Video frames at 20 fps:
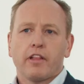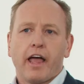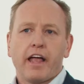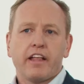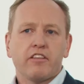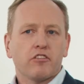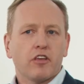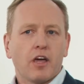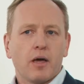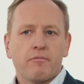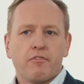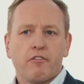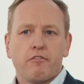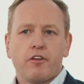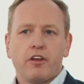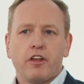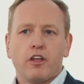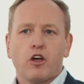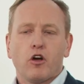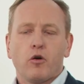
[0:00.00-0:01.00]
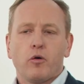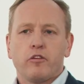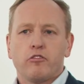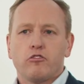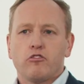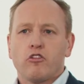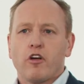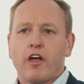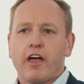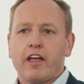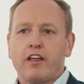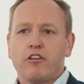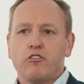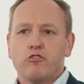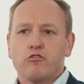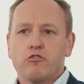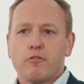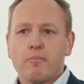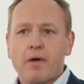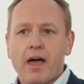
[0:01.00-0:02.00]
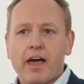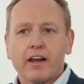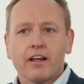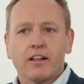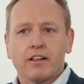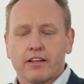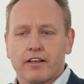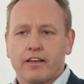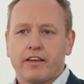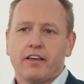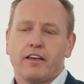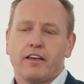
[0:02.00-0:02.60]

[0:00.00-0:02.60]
landscape for video has changed dramatically